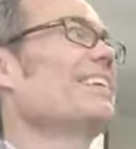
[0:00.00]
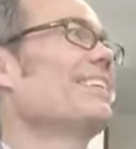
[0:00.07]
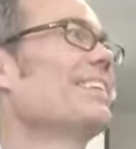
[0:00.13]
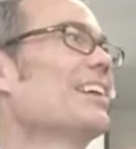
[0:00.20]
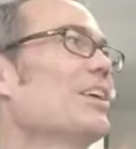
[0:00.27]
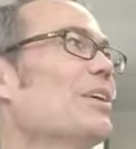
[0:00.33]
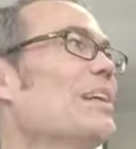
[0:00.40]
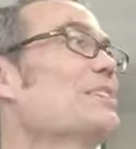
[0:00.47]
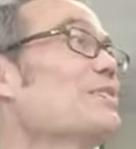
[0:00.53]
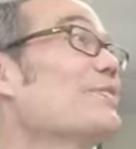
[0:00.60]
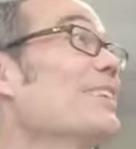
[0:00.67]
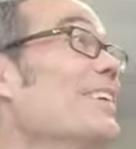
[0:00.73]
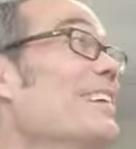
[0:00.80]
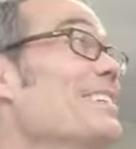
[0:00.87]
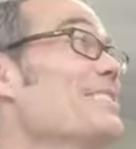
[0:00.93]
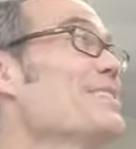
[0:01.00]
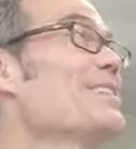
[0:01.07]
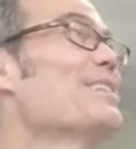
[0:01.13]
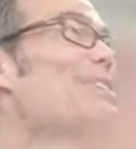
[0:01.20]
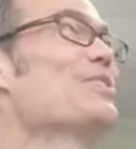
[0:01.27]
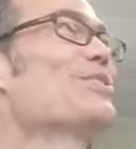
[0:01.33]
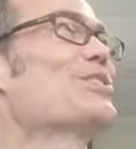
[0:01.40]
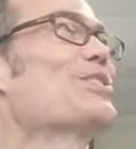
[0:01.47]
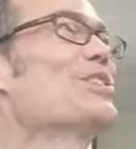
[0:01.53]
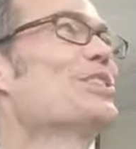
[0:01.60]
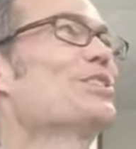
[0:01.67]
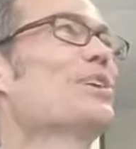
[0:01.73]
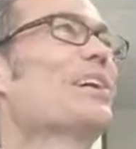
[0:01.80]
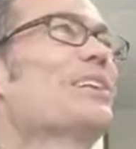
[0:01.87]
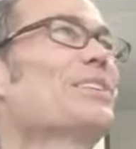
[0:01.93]
You know, that's fun, isn't it? Those tree
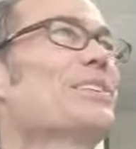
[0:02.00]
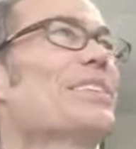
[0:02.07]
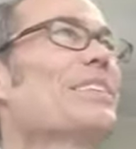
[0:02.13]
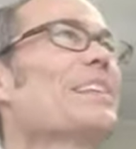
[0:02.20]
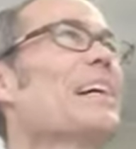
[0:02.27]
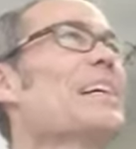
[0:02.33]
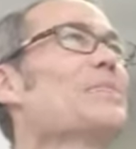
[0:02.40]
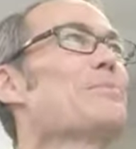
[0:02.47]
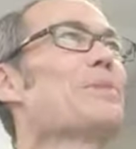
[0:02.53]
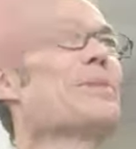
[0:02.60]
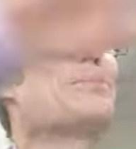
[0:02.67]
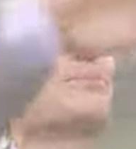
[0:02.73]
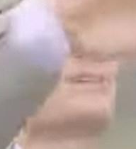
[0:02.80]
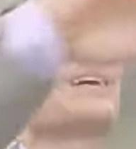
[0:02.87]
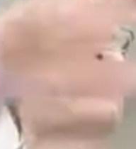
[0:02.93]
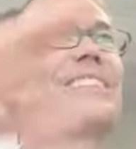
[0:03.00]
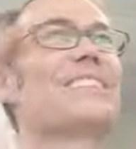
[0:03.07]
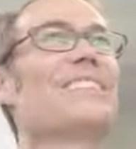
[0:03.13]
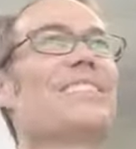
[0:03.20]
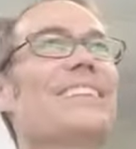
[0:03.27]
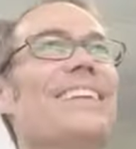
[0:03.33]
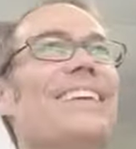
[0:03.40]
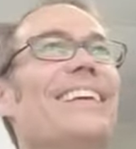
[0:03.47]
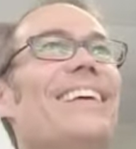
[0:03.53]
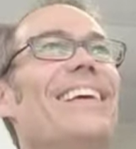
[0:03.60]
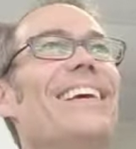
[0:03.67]
shredders that the guys put the branches in.